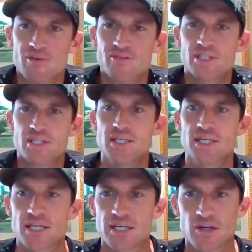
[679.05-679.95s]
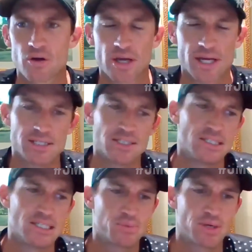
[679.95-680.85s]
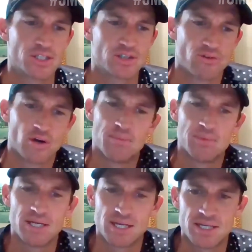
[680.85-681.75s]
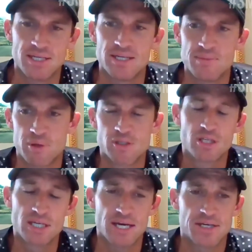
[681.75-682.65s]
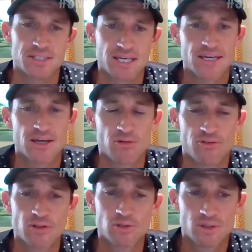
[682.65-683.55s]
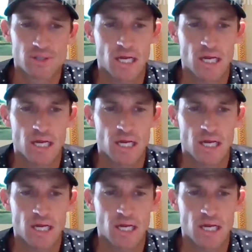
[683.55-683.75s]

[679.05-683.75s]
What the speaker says: Obviously, looking at the test matches for him, he personally had a technical fault.